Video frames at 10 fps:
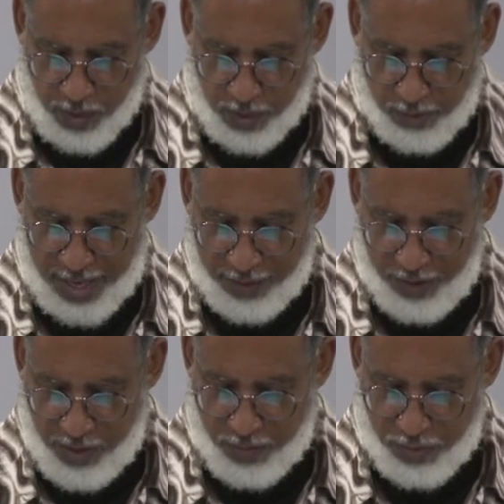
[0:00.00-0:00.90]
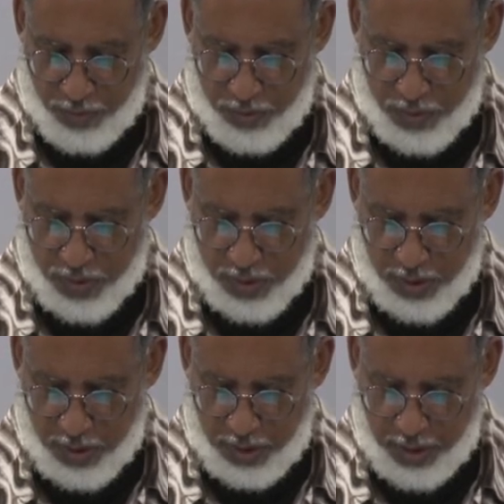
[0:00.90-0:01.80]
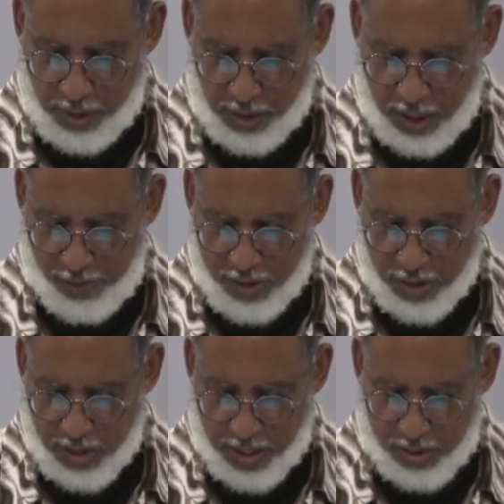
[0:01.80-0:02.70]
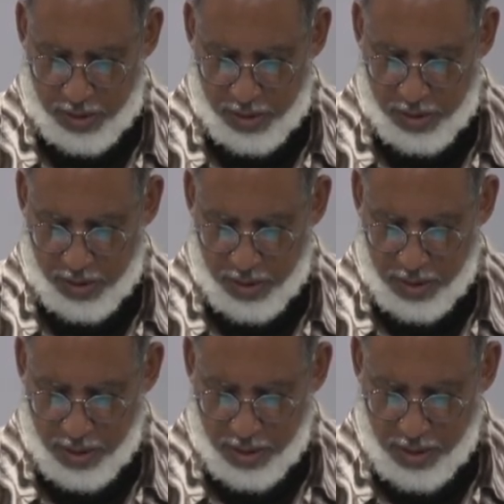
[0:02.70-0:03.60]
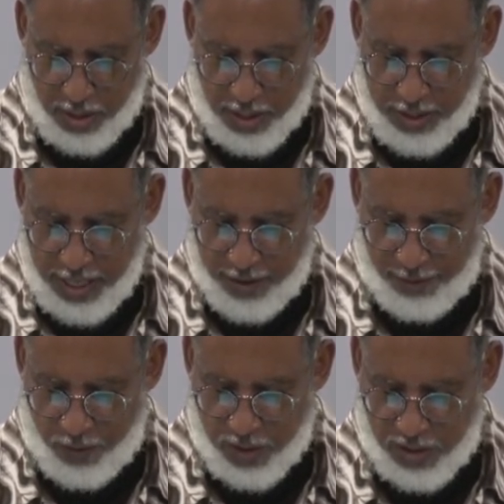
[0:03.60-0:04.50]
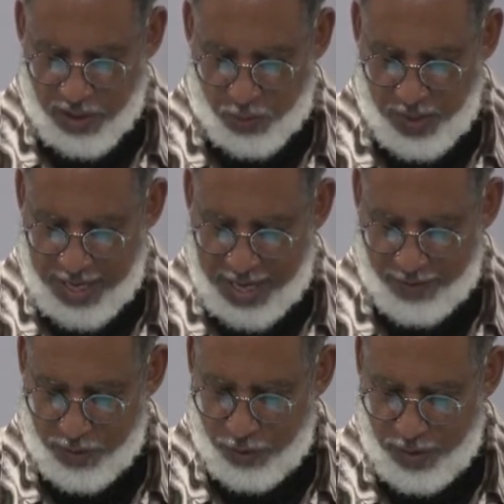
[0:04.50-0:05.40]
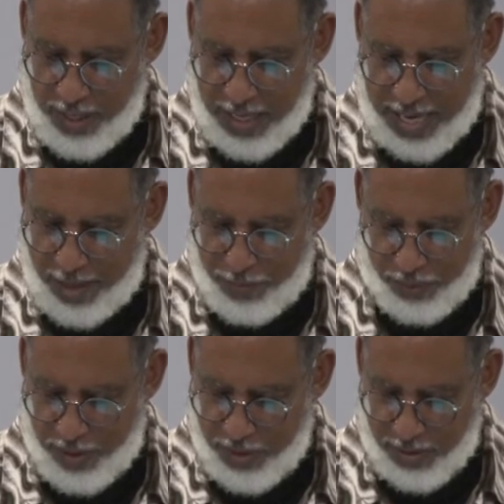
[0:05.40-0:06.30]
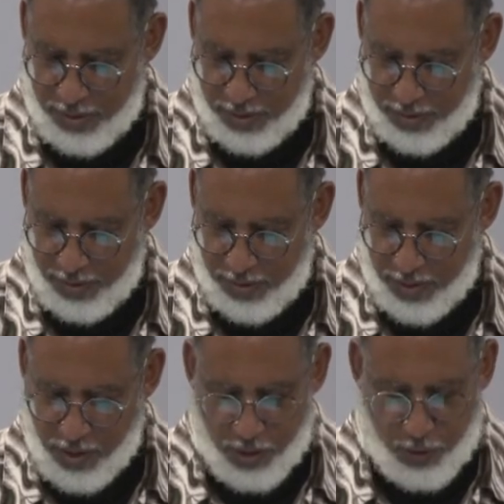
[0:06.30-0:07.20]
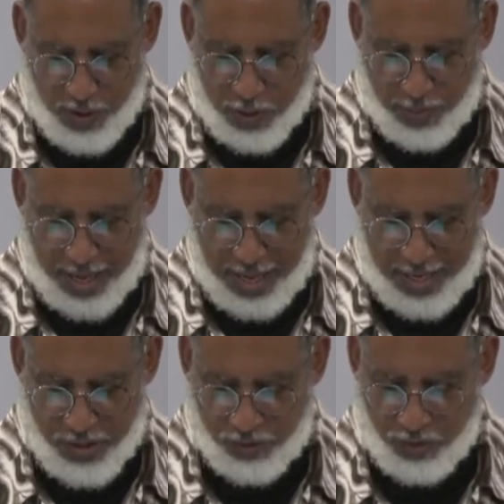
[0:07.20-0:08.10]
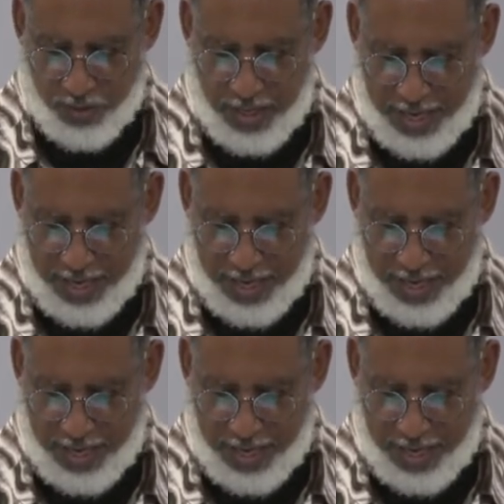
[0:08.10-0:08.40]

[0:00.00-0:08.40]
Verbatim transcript: the writer of Hebrews encourages us. Therefore, since we have a great high priest who has passed through the